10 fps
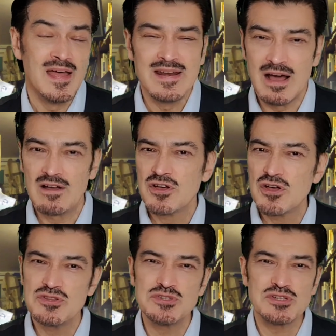Now, I've
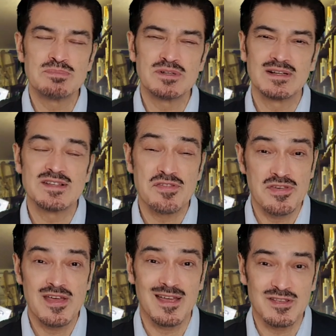heard similar
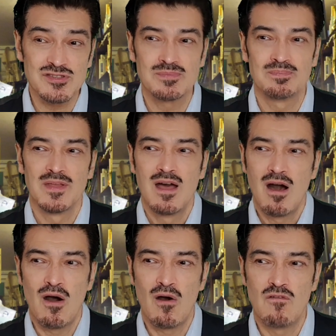things
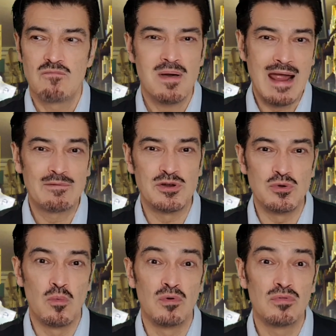of
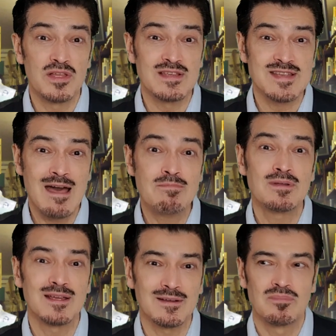paranormal things
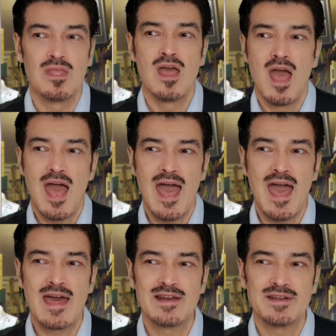happening,
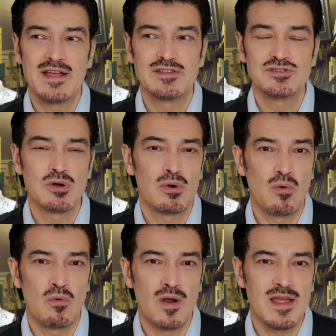and it's not
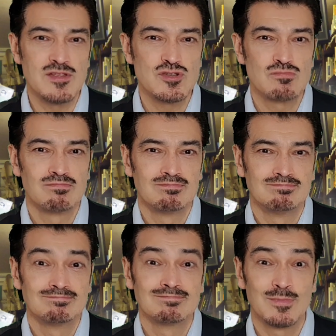always
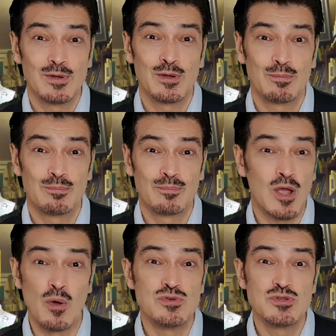
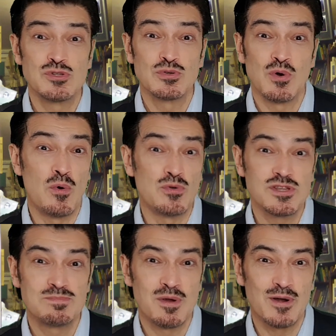ghosts or
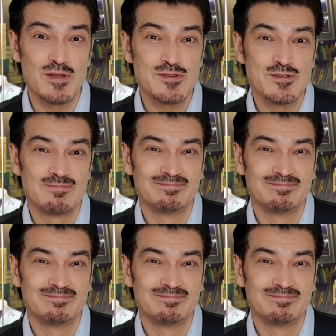spirits.